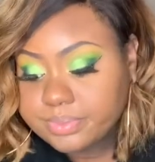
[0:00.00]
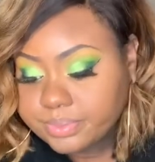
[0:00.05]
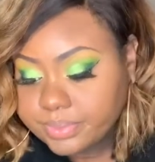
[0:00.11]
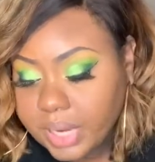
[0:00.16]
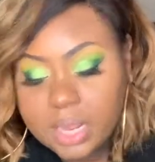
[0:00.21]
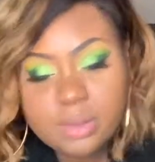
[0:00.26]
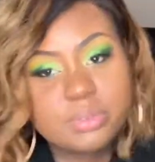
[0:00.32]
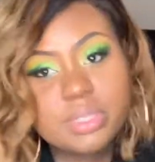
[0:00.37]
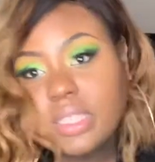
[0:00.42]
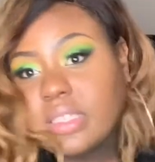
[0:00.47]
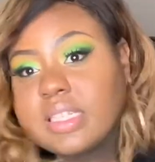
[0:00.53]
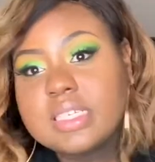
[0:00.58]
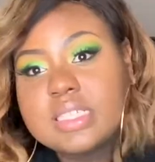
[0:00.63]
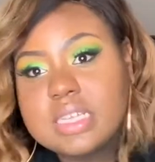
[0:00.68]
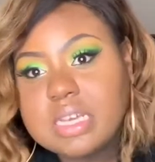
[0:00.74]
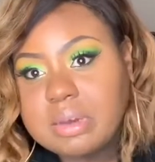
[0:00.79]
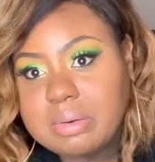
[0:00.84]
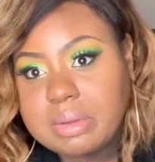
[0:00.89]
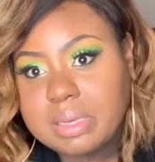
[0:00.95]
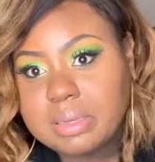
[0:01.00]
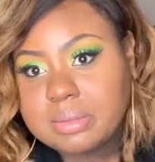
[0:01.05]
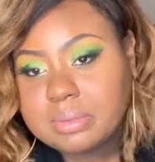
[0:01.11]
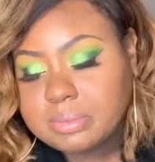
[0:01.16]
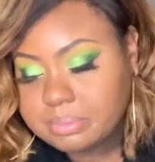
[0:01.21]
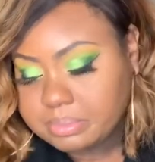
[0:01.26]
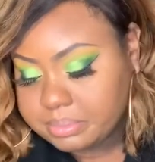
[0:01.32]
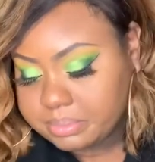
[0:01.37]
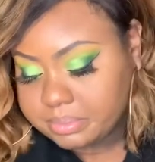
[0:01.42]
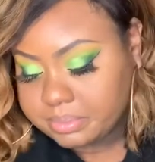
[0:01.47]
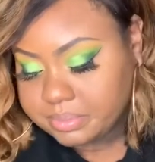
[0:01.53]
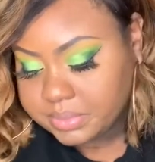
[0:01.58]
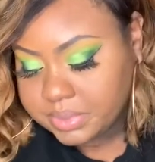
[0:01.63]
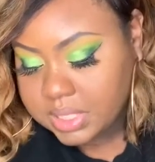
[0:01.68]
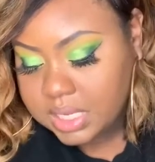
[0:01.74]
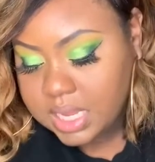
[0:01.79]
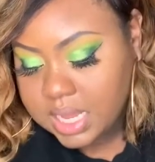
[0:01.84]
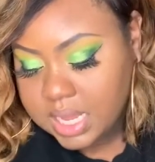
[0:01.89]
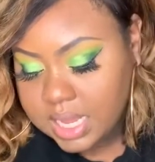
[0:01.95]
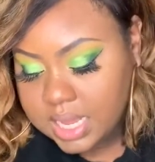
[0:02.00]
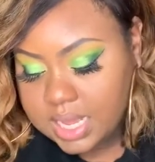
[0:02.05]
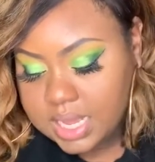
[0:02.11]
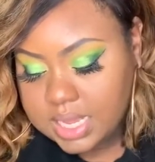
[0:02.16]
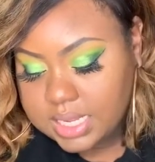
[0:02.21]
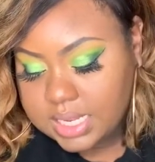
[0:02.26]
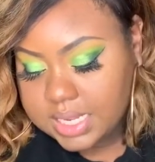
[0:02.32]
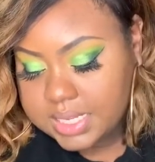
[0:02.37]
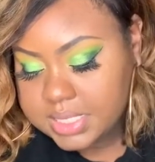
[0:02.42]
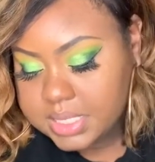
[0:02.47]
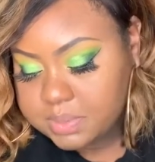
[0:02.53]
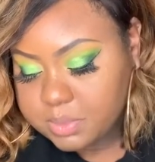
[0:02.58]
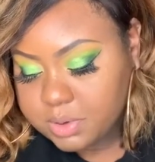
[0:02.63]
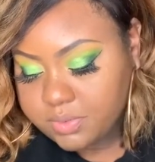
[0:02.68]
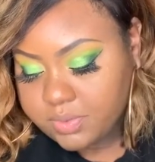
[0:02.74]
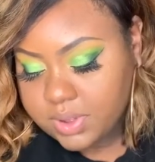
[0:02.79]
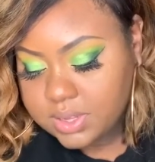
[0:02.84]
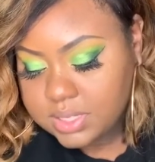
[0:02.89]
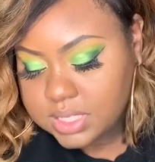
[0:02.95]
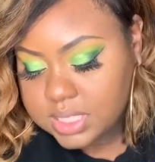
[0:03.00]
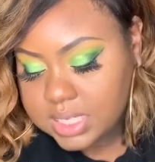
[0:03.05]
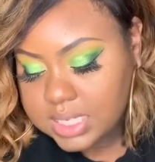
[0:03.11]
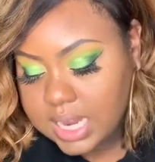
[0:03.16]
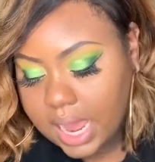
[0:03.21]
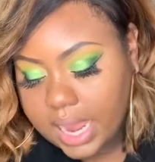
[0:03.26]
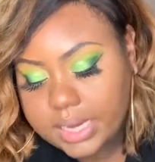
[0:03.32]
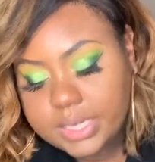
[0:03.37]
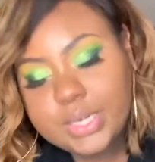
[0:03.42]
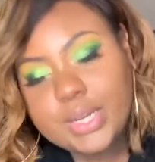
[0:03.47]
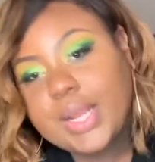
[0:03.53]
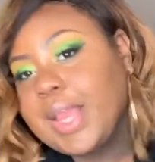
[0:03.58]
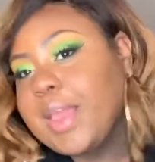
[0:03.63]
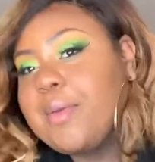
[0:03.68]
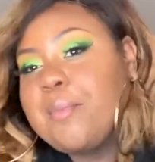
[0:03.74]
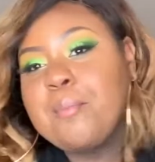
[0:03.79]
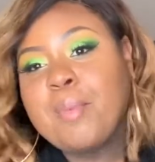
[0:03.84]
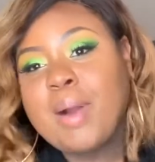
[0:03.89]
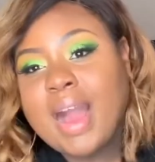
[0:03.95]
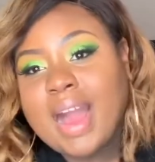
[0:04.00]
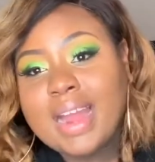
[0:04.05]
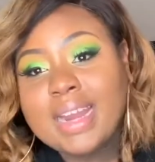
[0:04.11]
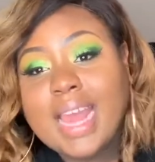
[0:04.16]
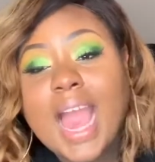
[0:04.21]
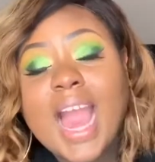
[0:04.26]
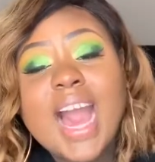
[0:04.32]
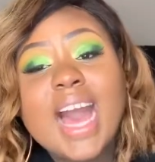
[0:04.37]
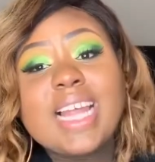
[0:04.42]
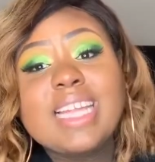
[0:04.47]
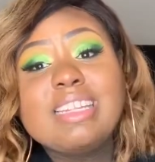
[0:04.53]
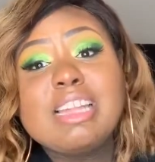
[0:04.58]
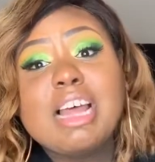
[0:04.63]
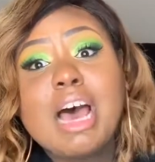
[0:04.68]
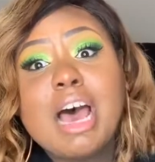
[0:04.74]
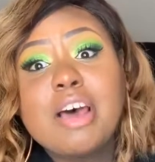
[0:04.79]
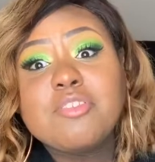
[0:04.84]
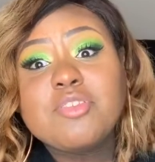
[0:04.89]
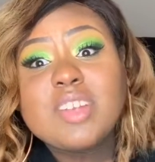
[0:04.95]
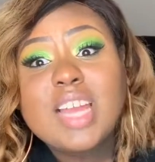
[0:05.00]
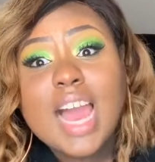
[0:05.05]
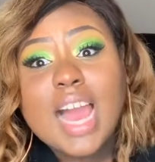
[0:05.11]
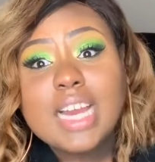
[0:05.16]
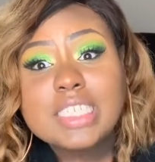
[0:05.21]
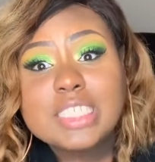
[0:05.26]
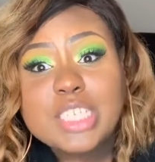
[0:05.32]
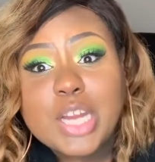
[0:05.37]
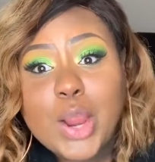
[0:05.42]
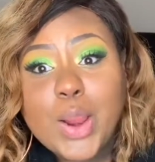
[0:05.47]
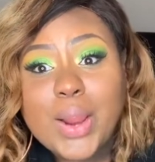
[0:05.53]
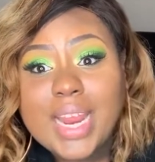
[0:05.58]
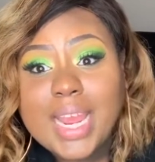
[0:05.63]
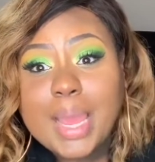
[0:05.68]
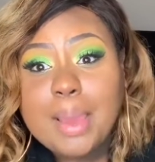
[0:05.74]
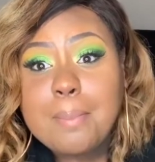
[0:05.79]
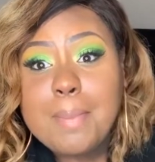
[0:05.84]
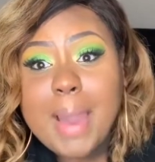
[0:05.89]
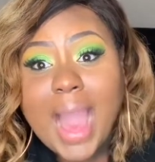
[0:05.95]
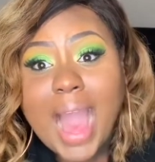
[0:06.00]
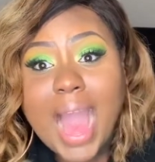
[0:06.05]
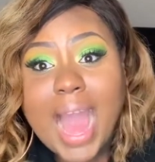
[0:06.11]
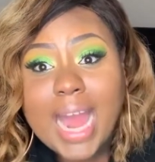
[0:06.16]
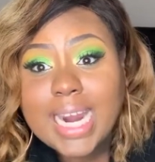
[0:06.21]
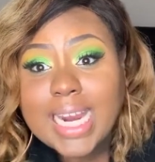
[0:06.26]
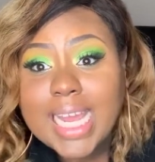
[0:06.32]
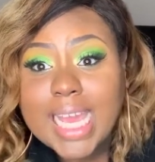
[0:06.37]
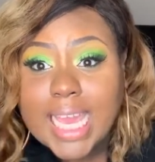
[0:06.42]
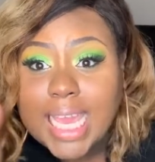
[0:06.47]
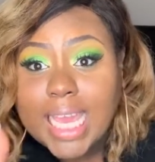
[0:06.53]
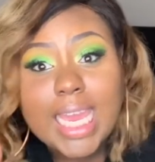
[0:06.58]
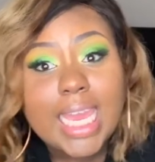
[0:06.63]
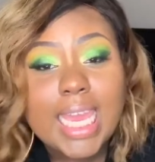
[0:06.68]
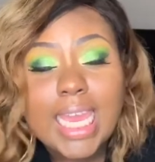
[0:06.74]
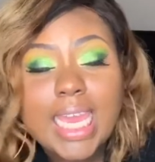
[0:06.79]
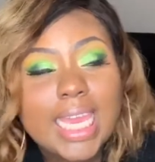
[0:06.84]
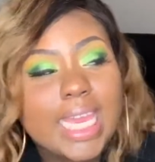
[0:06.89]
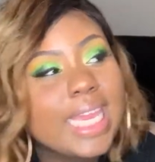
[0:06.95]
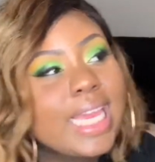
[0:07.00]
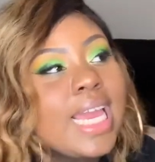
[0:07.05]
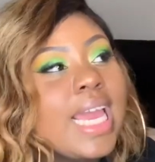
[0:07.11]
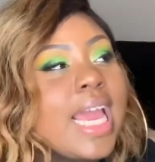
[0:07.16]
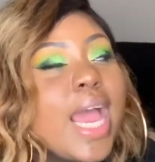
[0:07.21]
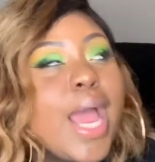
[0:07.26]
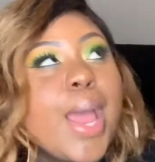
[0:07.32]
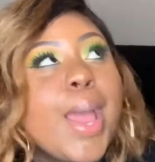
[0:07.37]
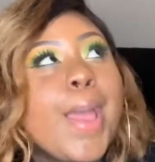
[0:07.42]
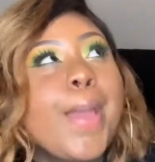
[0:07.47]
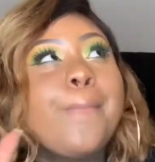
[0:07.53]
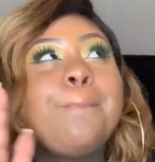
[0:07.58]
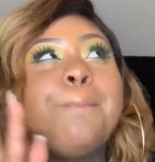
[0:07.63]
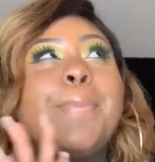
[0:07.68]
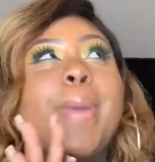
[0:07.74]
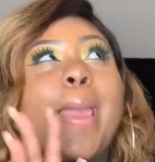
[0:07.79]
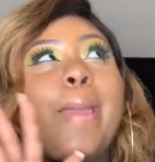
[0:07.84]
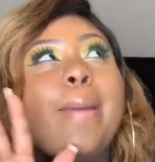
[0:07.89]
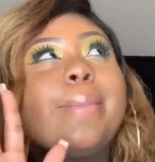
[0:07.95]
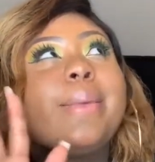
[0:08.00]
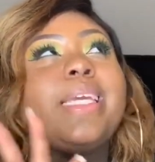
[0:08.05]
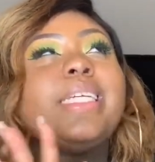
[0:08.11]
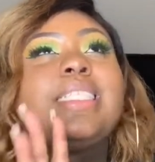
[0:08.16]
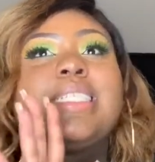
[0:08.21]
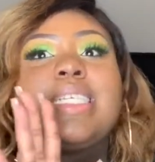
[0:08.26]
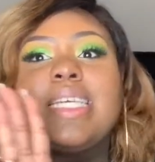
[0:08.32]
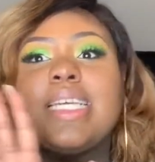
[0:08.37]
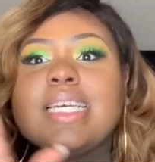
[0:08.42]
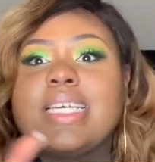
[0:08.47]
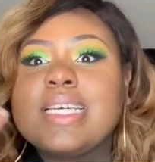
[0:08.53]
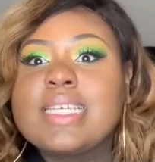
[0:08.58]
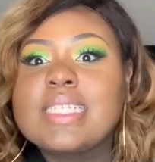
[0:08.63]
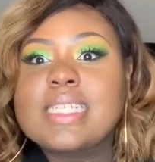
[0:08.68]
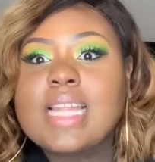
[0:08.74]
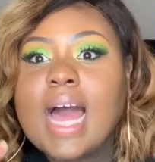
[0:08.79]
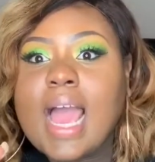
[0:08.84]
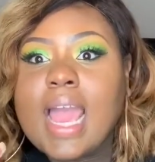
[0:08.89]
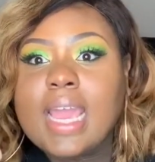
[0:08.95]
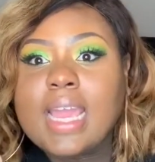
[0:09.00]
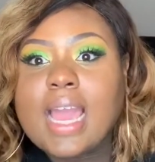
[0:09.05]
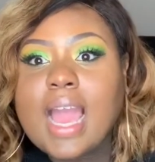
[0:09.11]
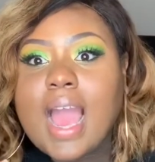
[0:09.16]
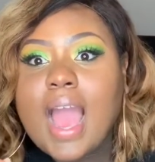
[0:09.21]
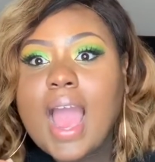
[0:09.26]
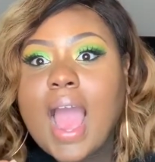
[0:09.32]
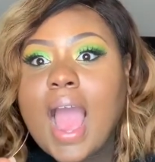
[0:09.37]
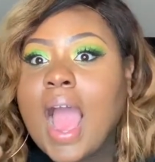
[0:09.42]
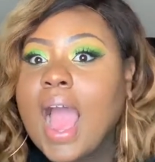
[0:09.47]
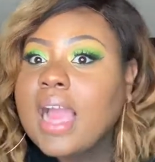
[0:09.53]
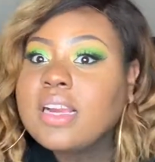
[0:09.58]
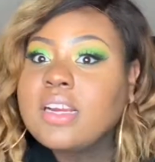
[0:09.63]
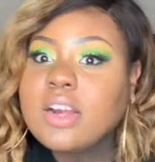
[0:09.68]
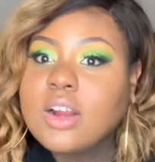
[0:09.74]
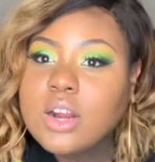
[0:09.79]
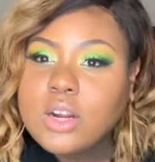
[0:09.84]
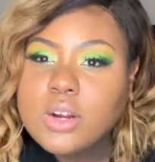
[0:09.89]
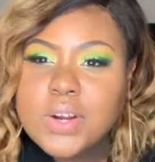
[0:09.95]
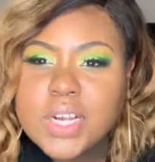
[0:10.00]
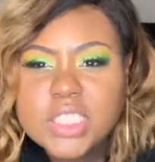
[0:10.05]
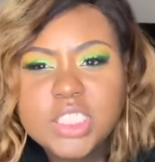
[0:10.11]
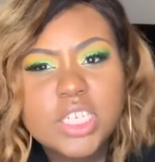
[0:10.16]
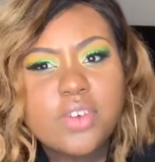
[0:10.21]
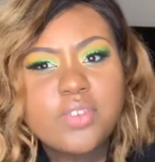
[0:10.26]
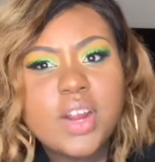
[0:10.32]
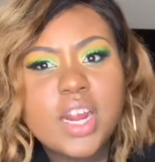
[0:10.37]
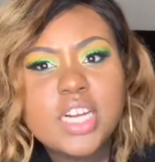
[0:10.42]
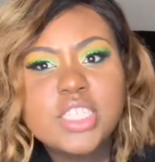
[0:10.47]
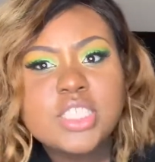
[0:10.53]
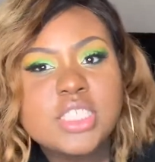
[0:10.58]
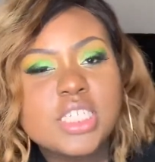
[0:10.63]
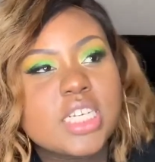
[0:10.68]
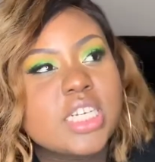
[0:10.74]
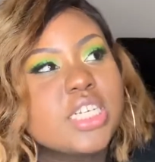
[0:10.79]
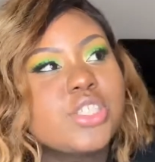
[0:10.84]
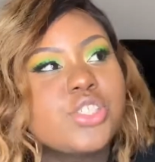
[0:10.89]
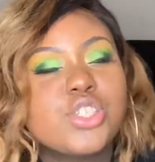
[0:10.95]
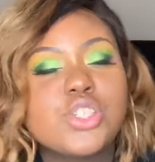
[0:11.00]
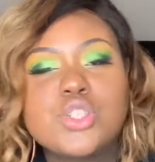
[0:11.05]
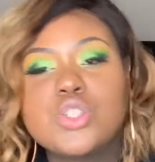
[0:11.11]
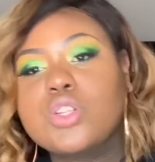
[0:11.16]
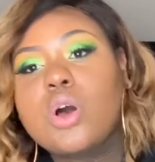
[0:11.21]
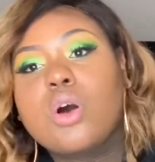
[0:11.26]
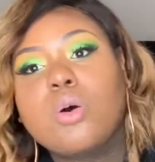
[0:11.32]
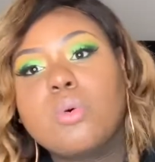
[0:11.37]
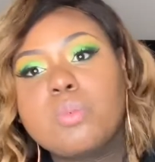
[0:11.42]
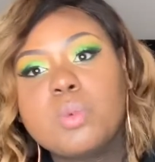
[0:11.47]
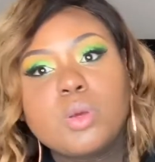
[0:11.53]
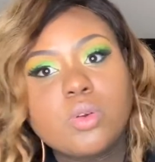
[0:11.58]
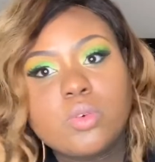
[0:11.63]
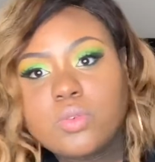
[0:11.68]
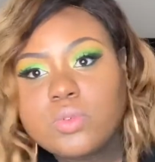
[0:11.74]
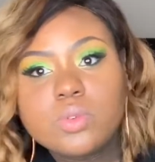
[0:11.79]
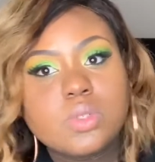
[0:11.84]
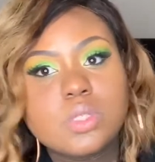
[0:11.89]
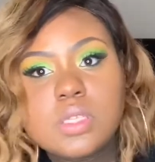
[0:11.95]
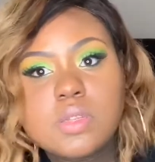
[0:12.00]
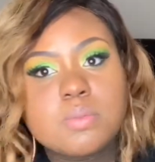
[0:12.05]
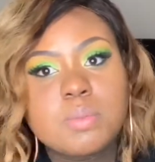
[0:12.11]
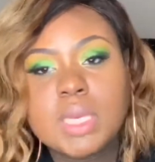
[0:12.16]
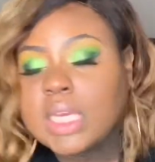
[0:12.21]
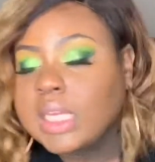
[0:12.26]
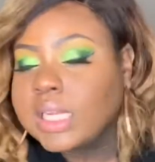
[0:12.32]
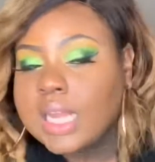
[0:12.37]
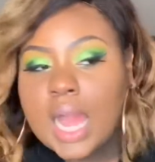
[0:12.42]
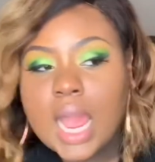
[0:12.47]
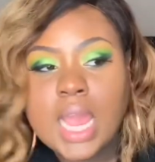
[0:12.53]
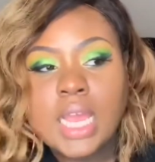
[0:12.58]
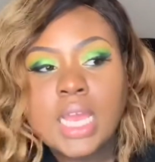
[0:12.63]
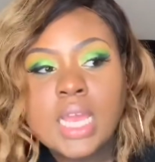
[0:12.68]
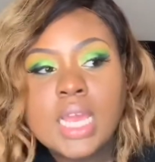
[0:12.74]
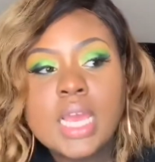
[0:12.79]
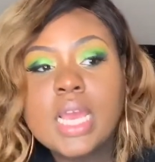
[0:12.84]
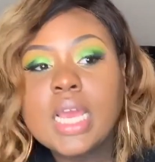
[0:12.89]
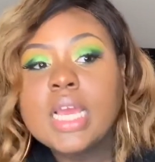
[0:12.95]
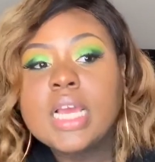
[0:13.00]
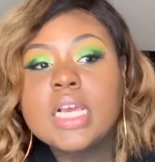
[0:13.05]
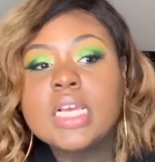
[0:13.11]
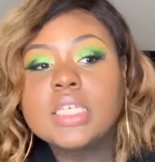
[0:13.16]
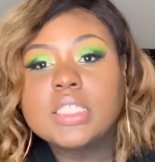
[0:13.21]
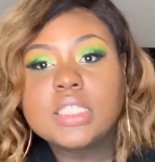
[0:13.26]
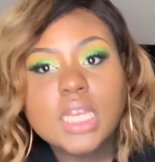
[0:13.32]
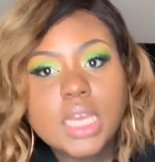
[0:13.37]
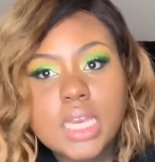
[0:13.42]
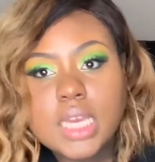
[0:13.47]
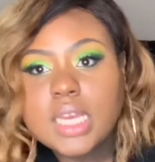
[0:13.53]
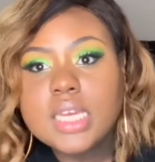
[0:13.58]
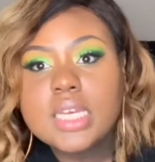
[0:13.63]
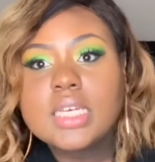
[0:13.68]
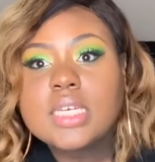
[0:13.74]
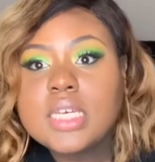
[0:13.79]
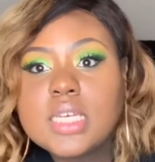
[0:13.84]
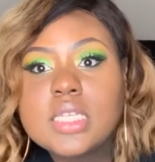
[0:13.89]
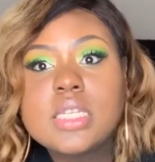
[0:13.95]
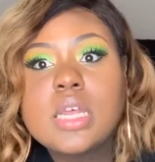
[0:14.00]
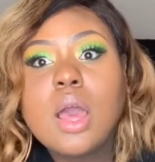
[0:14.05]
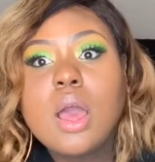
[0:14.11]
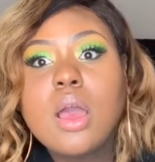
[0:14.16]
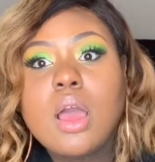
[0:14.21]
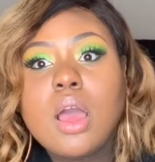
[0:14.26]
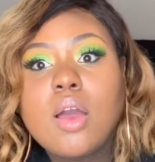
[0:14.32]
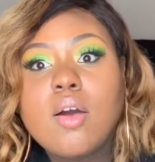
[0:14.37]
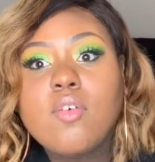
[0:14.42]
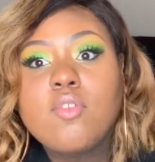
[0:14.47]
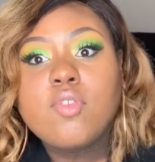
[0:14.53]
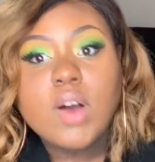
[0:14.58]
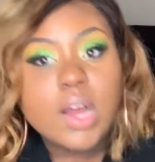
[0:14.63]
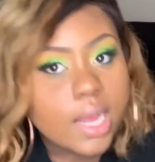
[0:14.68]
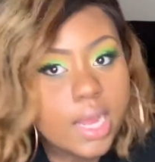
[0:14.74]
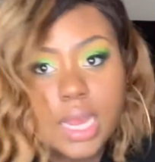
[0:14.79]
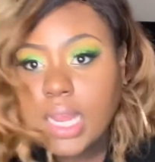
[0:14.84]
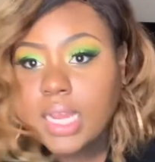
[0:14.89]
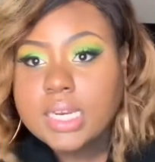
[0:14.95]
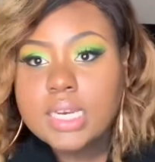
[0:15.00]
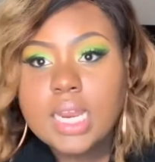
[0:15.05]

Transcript: I don't think that's gonna help. Let's move on to Dr. Imani. I love Dr. Imani. Baby, she is like, her girl crush over her. She is just so beautiful to me. Like, she is fine.